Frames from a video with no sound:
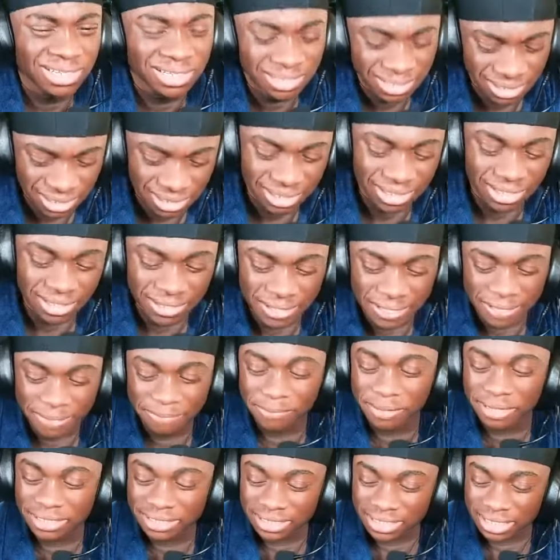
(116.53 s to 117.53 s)
I
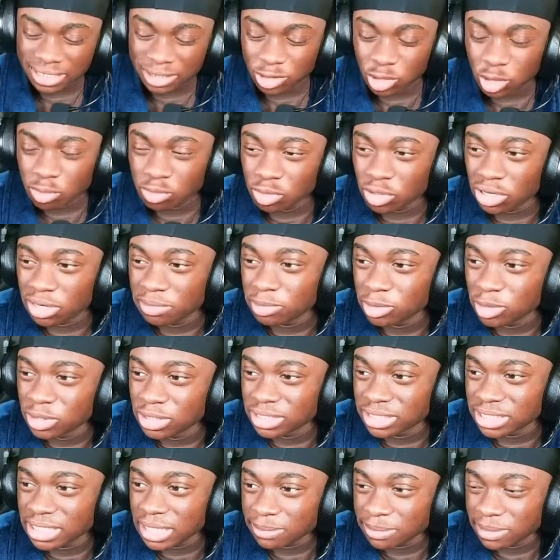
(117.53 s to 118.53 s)
said I told bro, let me do
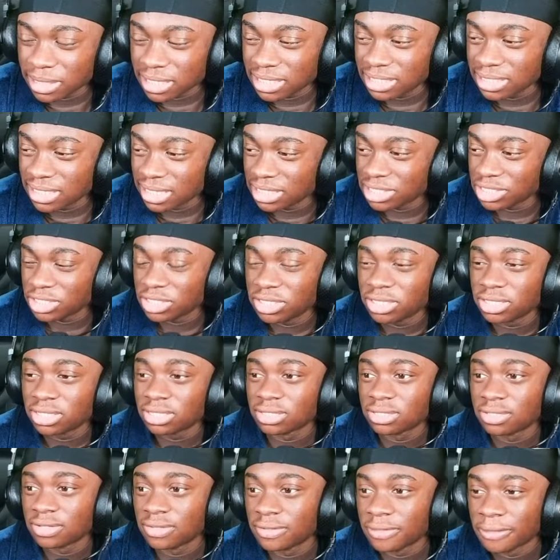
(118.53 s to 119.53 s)
stabs like he the engineer.
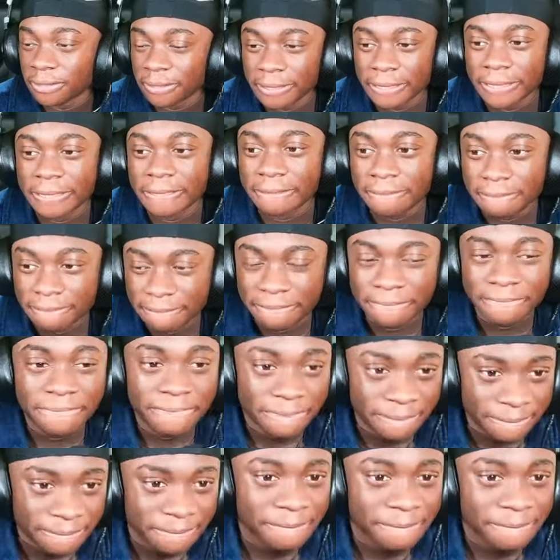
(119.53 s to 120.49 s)
Caught me up by a tall